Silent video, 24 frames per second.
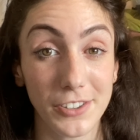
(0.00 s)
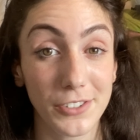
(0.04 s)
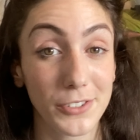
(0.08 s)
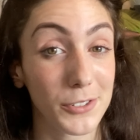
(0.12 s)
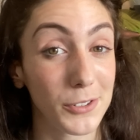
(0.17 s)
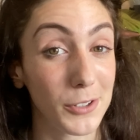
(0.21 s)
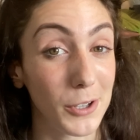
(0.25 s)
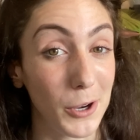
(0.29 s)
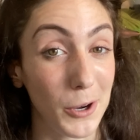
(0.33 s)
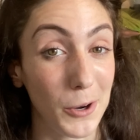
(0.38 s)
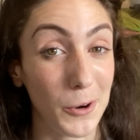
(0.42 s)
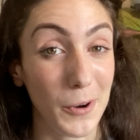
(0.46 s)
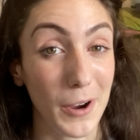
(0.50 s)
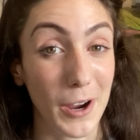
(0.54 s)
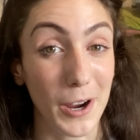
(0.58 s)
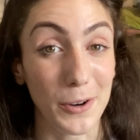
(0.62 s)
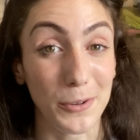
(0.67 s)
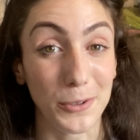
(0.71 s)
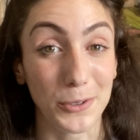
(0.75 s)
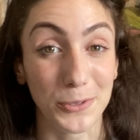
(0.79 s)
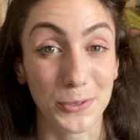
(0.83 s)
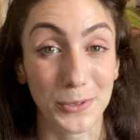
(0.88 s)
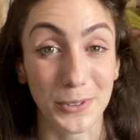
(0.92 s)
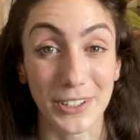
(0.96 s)
so I
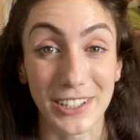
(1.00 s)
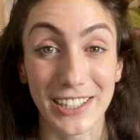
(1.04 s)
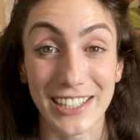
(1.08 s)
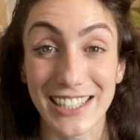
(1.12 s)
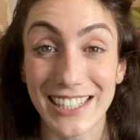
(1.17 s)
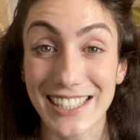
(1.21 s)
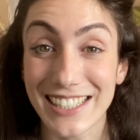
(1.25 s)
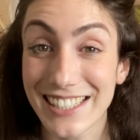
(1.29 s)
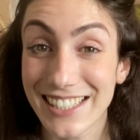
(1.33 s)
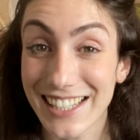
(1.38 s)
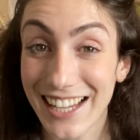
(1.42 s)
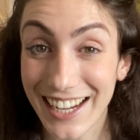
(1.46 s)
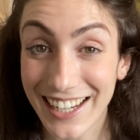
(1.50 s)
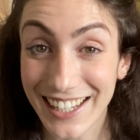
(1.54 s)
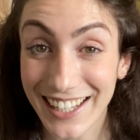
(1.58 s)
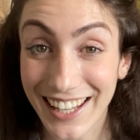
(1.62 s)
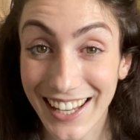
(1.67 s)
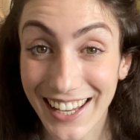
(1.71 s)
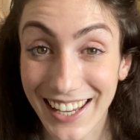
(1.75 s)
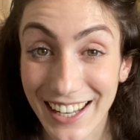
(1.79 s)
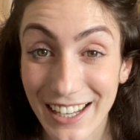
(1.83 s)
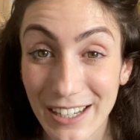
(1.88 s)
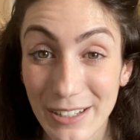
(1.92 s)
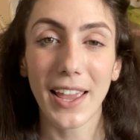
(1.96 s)
was really
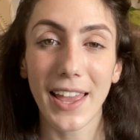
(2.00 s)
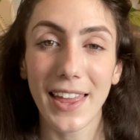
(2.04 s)
excited.